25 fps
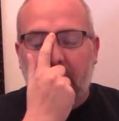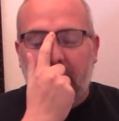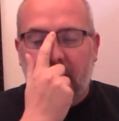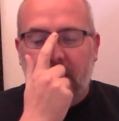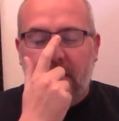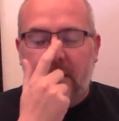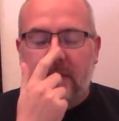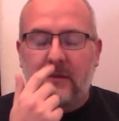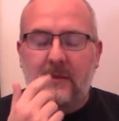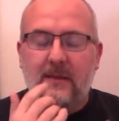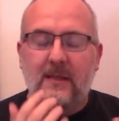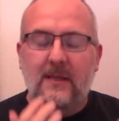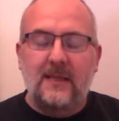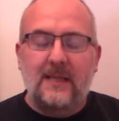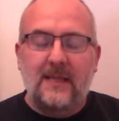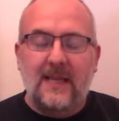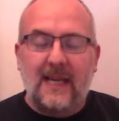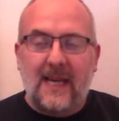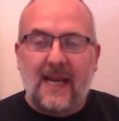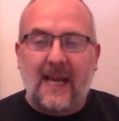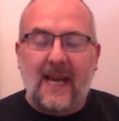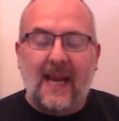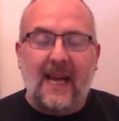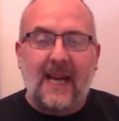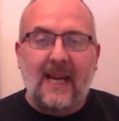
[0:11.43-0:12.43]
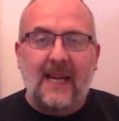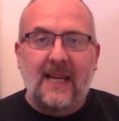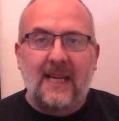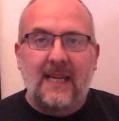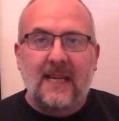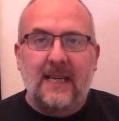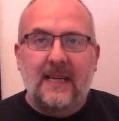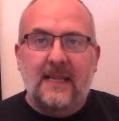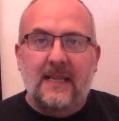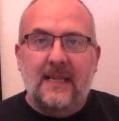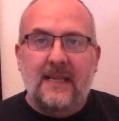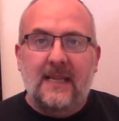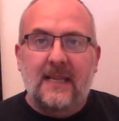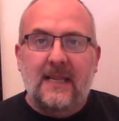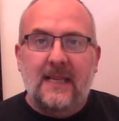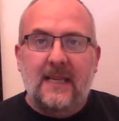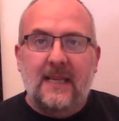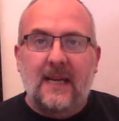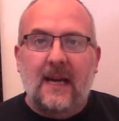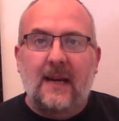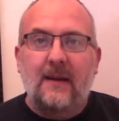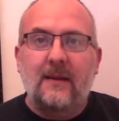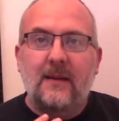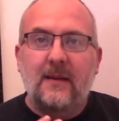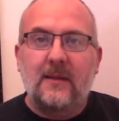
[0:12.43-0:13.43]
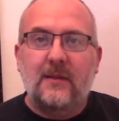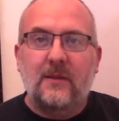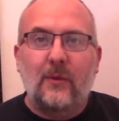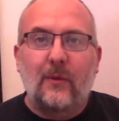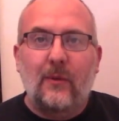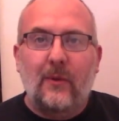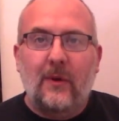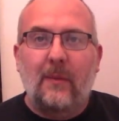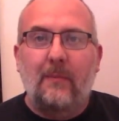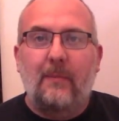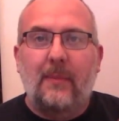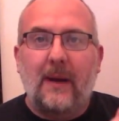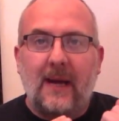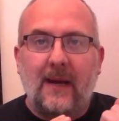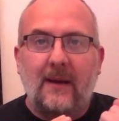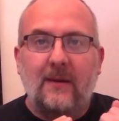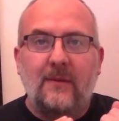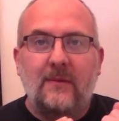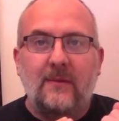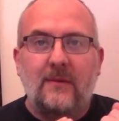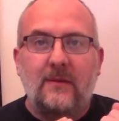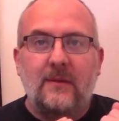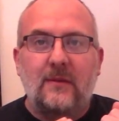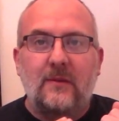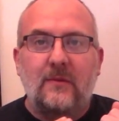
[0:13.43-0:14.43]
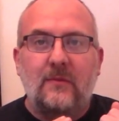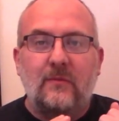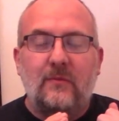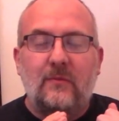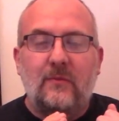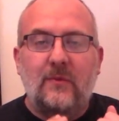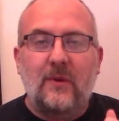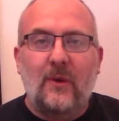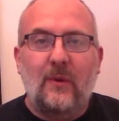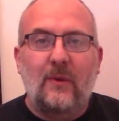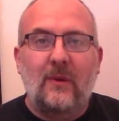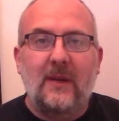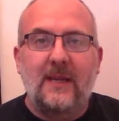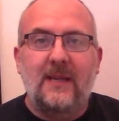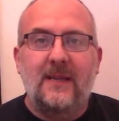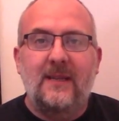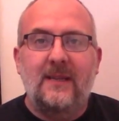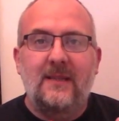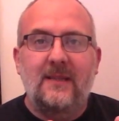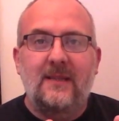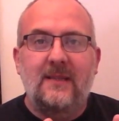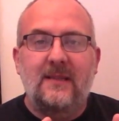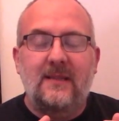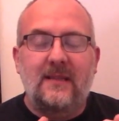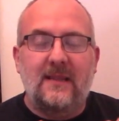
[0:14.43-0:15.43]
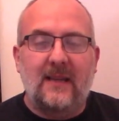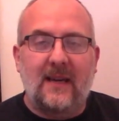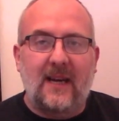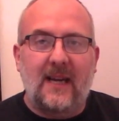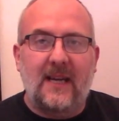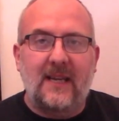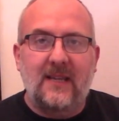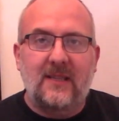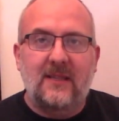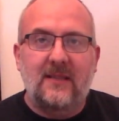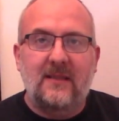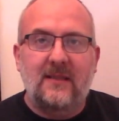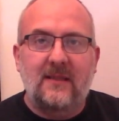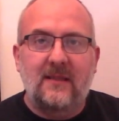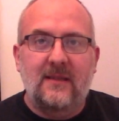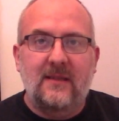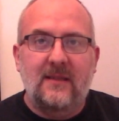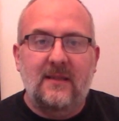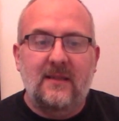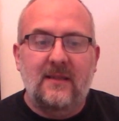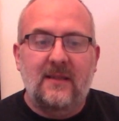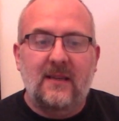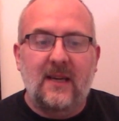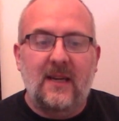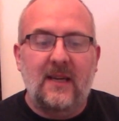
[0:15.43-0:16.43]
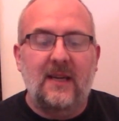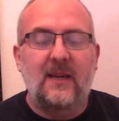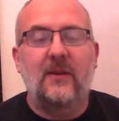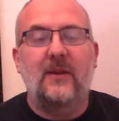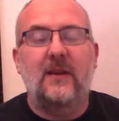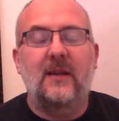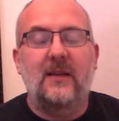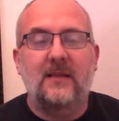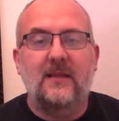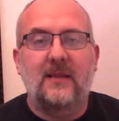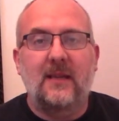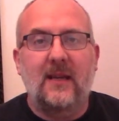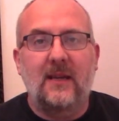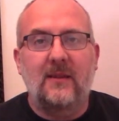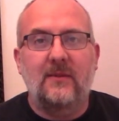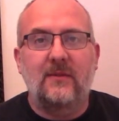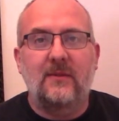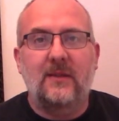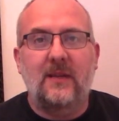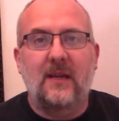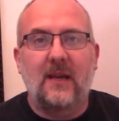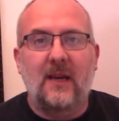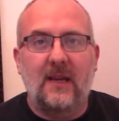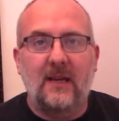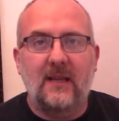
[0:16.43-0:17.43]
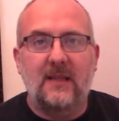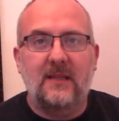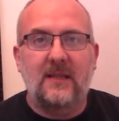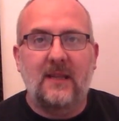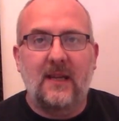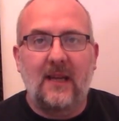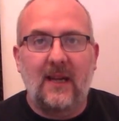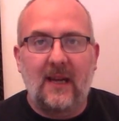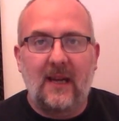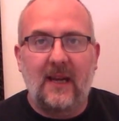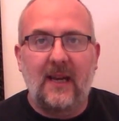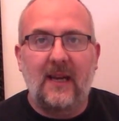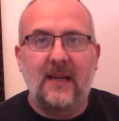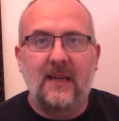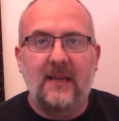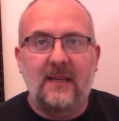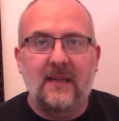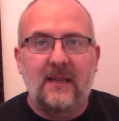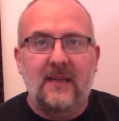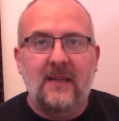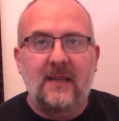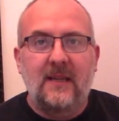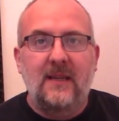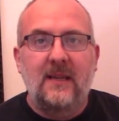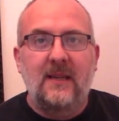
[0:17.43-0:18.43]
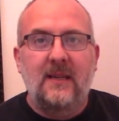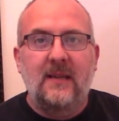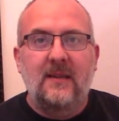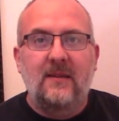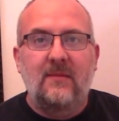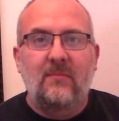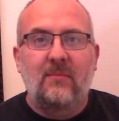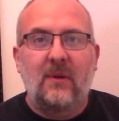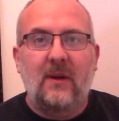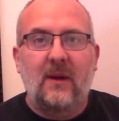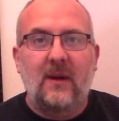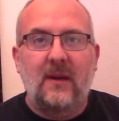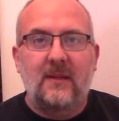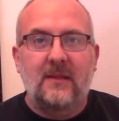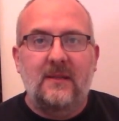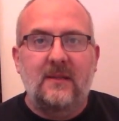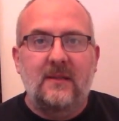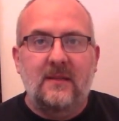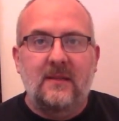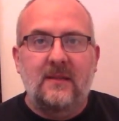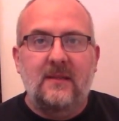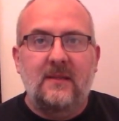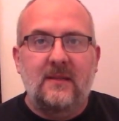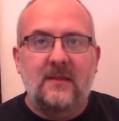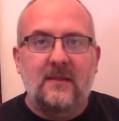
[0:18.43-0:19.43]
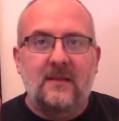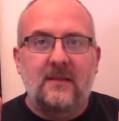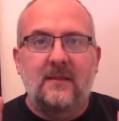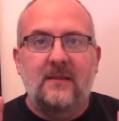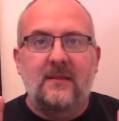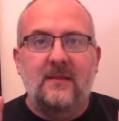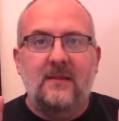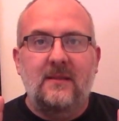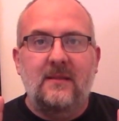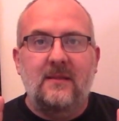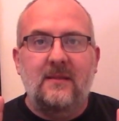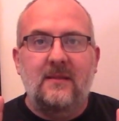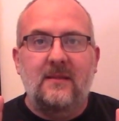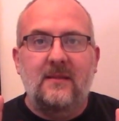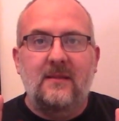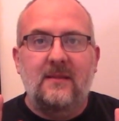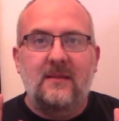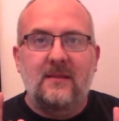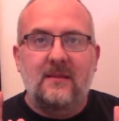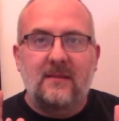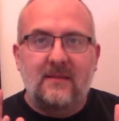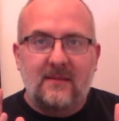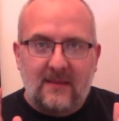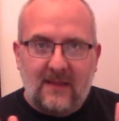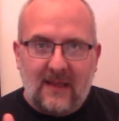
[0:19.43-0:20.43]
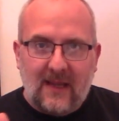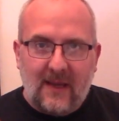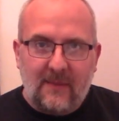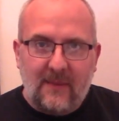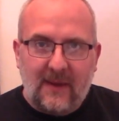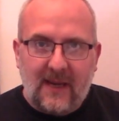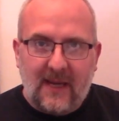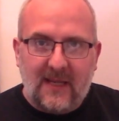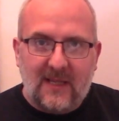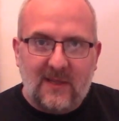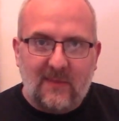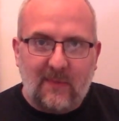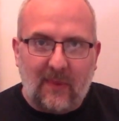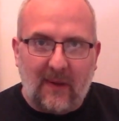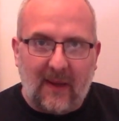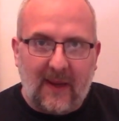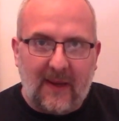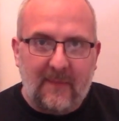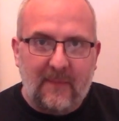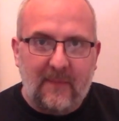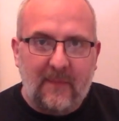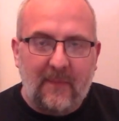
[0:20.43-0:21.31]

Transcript: So today, I'm going to talk about rolling dice. I know that sounds kind of silly, but let me explain.